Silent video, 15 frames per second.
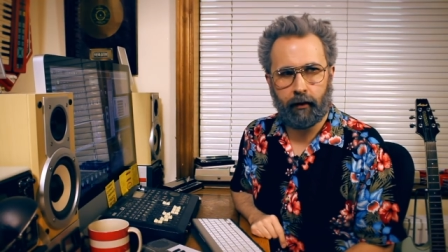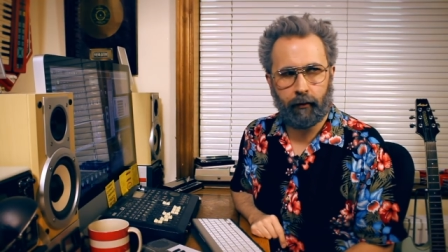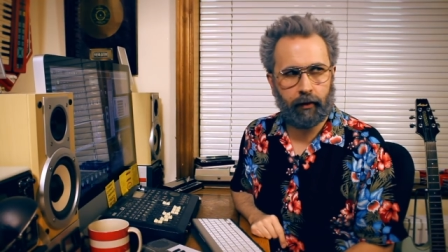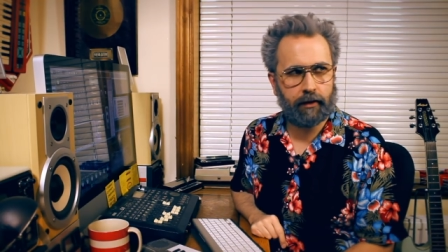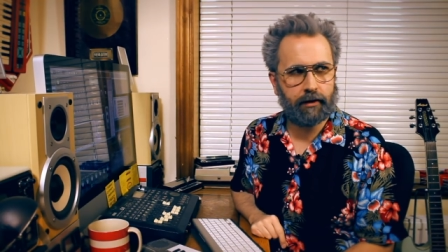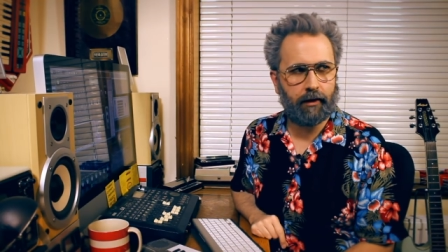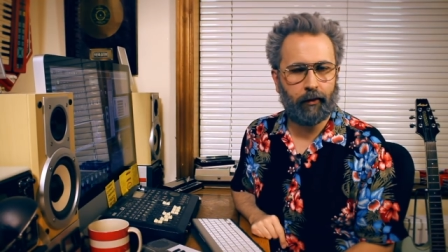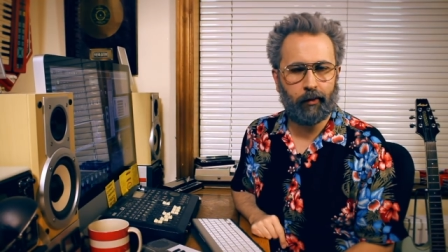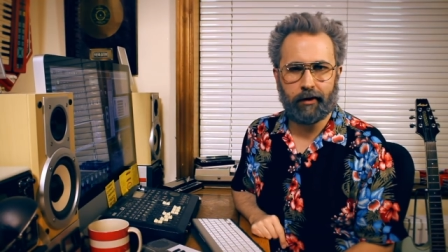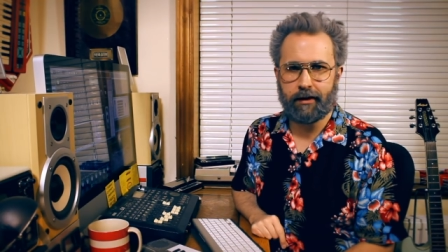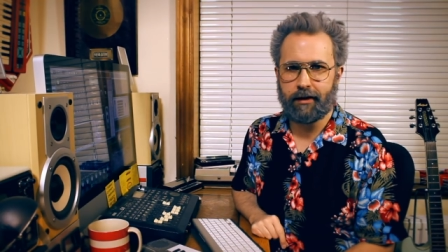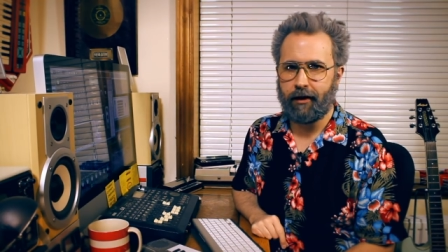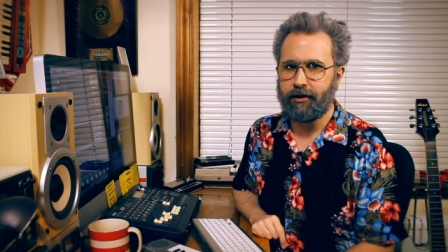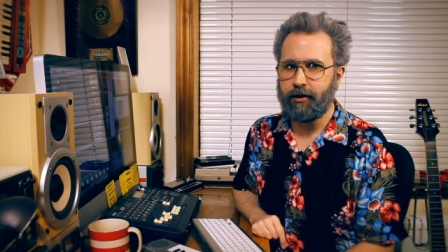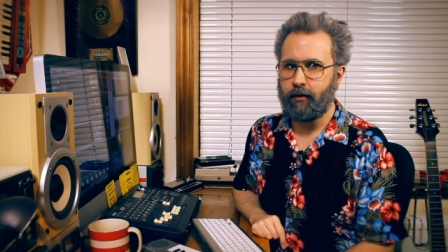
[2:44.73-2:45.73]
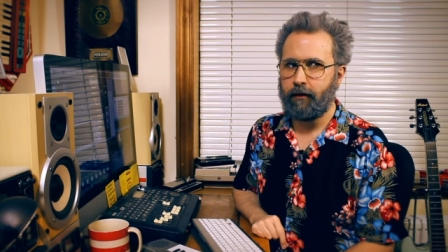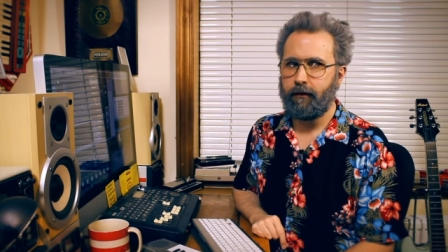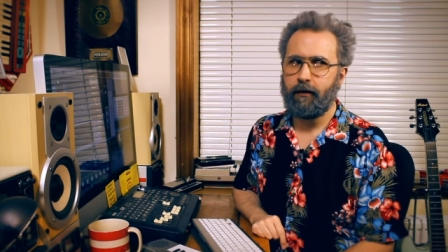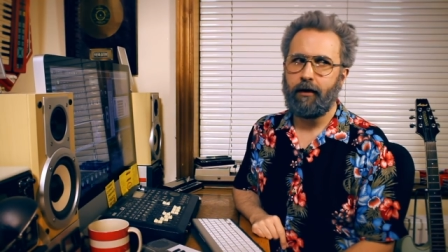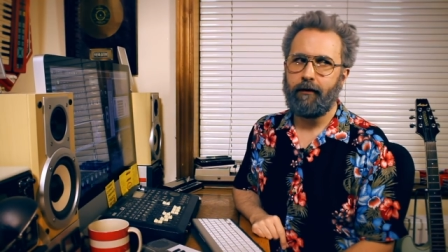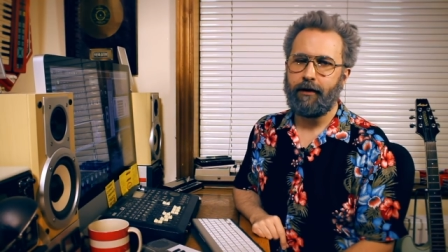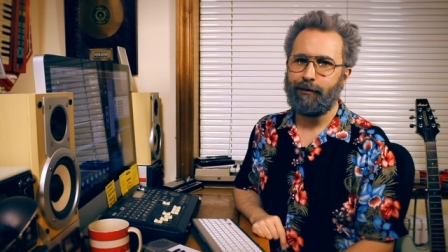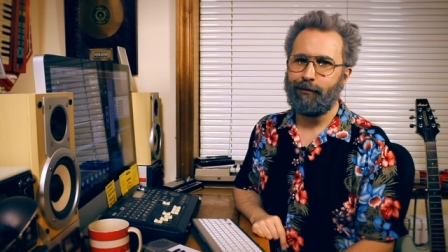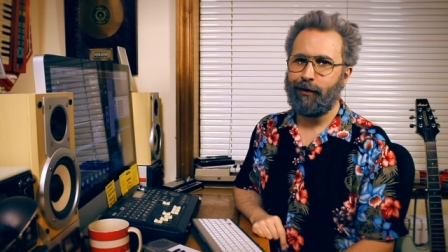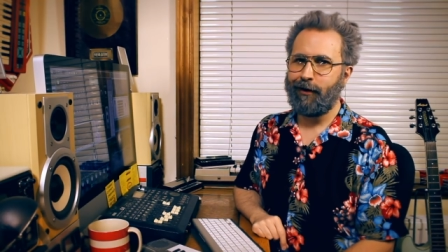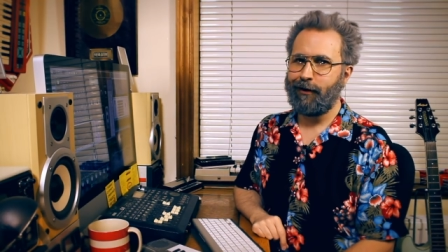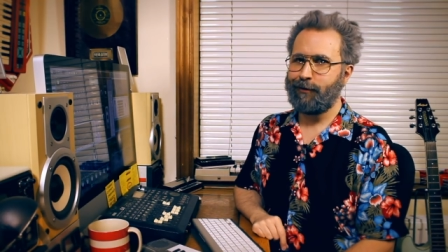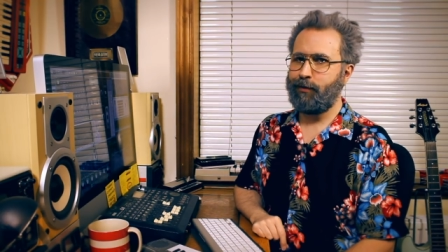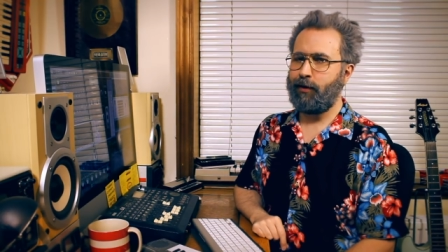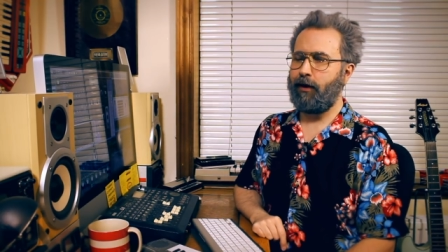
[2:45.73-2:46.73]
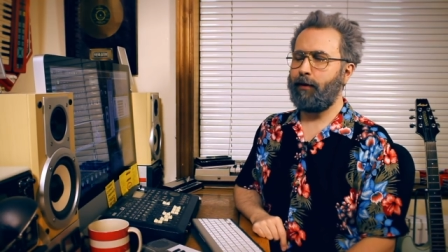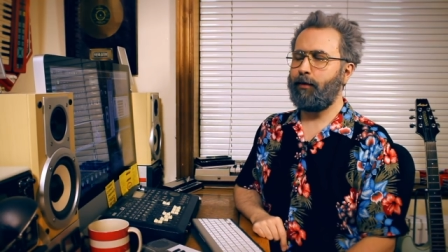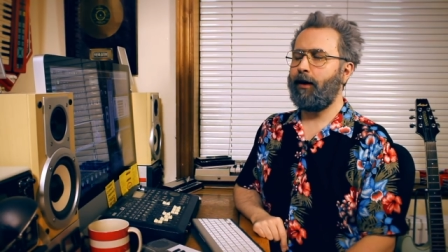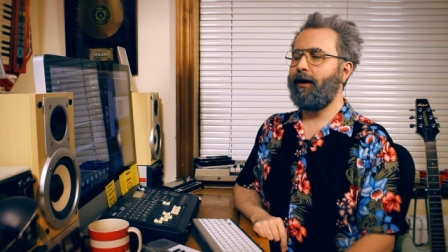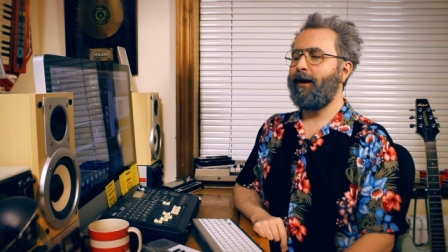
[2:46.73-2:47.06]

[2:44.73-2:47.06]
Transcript: Personally, I wouldn't touch it with a 5-inch barge pipe,